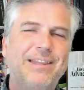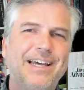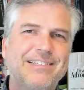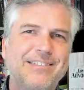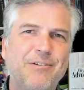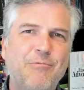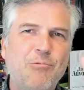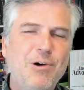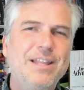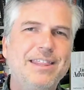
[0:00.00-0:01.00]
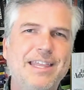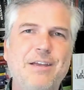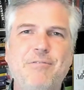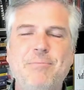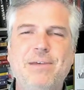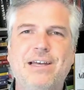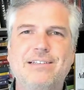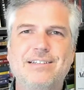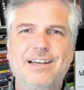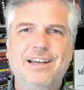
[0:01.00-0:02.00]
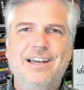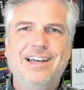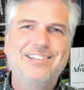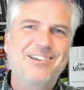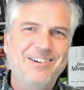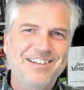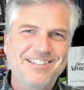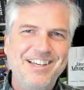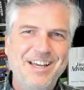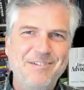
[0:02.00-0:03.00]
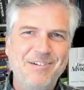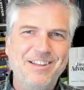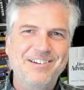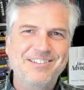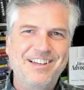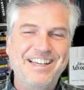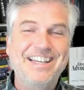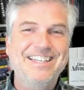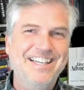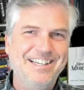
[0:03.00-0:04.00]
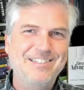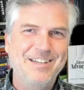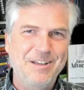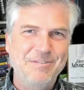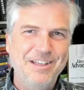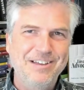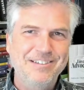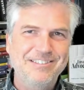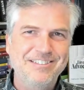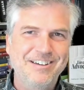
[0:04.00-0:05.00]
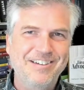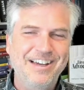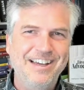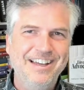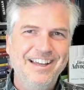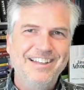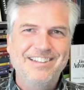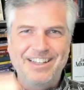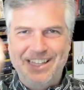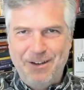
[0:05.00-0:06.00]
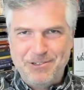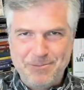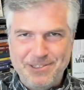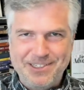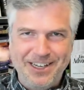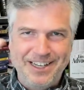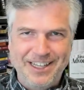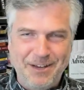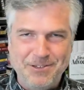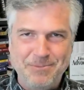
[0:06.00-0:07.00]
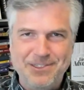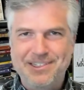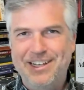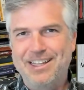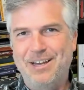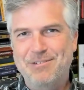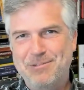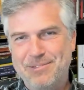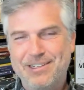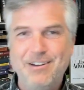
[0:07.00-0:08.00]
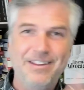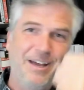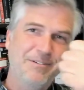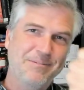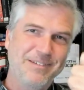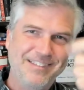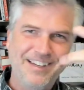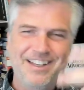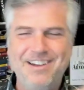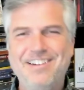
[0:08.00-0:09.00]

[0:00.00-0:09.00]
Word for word: but that's the one thing we missed. It's hard to say when there's like a dozen of those. Okay. It's like that was a mistake and that was a mistake. That was a mistake. Oh, that was a mistake.